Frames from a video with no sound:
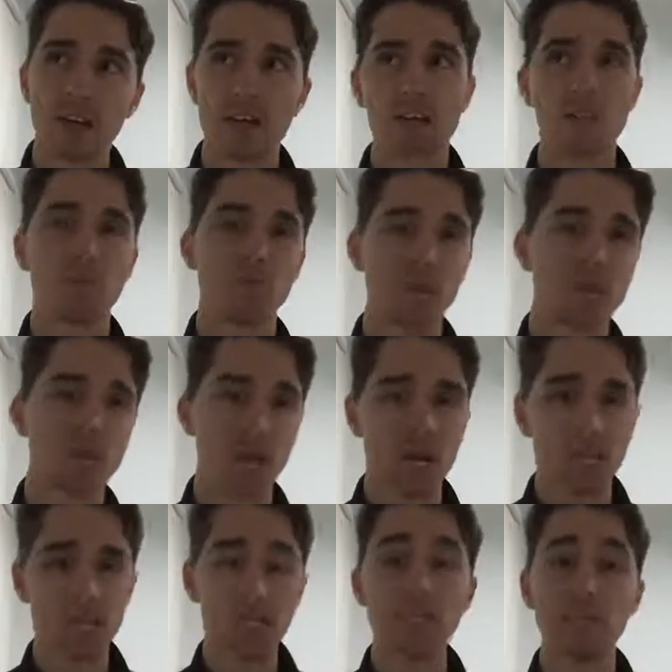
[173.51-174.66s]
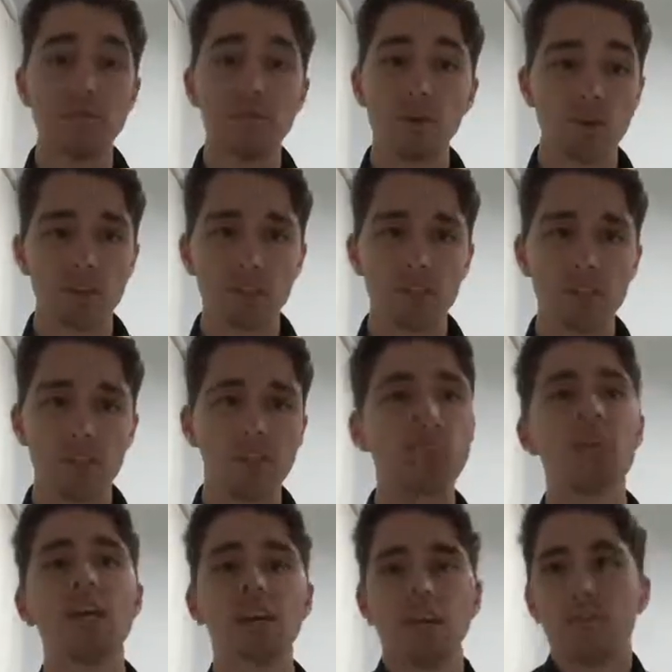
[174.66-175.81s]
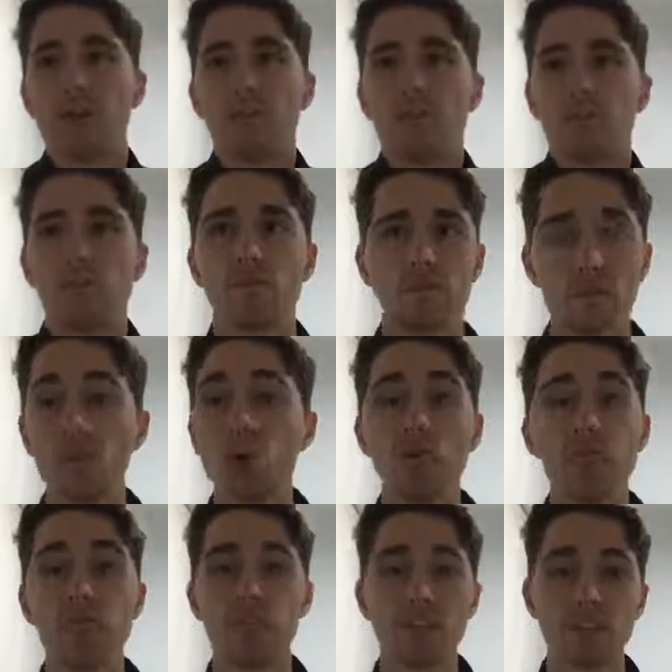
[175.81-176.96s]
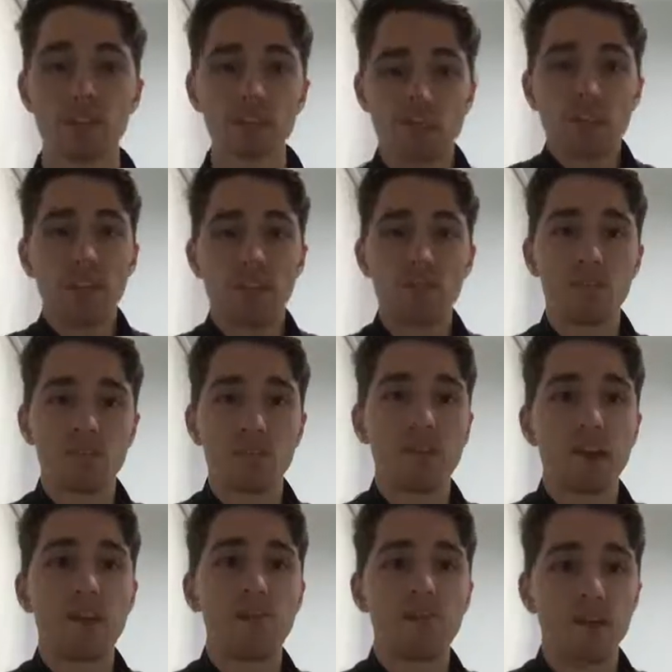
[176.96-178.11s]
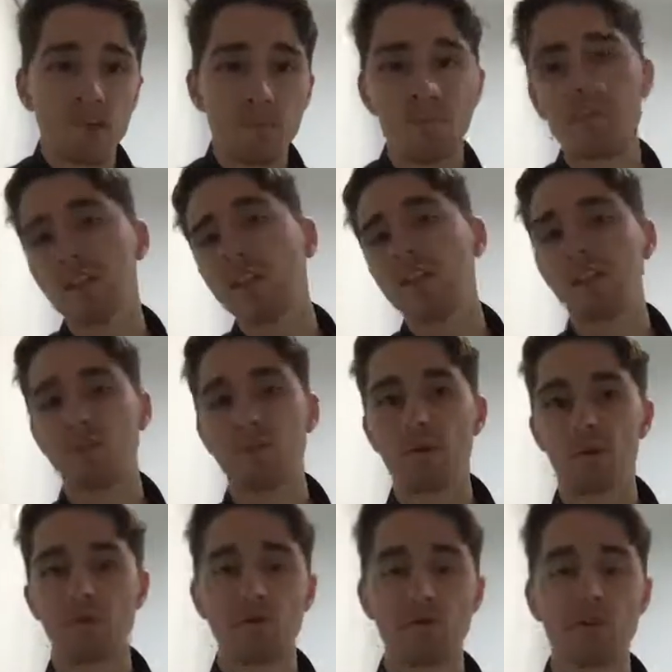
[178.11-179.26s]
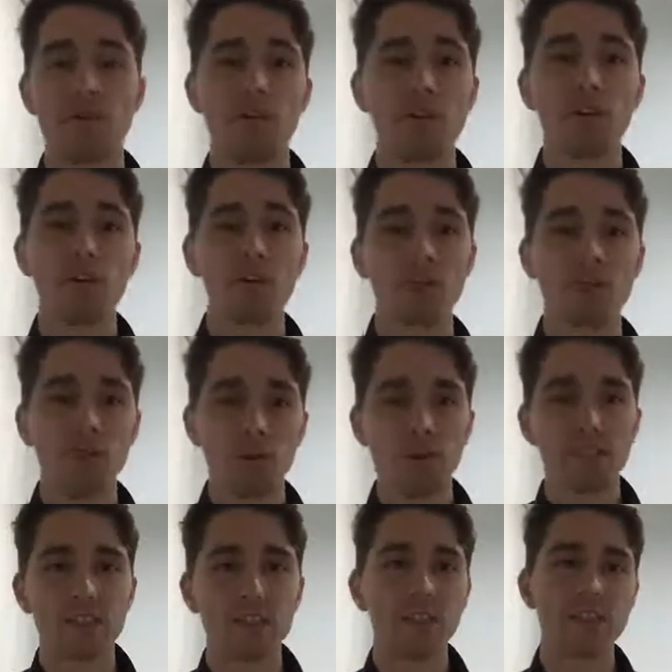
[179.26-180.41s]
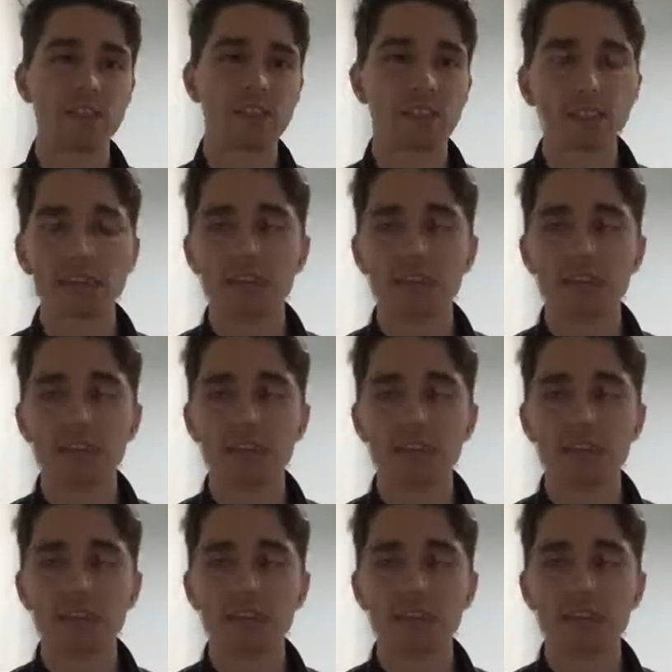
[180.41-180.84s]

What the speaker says: hasn't been great in the first. He's getting an average of like 12 possessions when he comes into the AFL, as opposed to his 30 or 40 he's getting